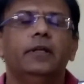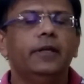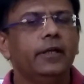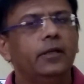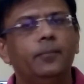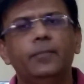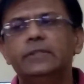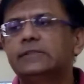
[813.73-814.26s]

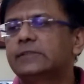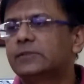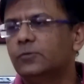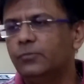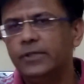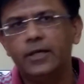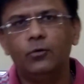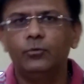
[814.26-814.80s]
It means
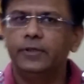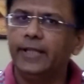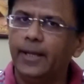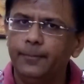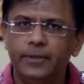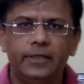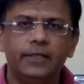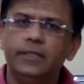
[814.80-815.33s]
we have
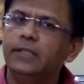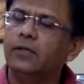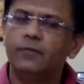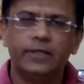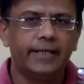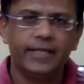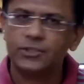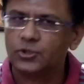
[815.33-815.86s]
debited in
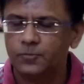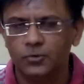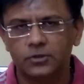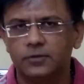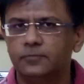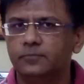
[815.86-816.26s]
our cash book,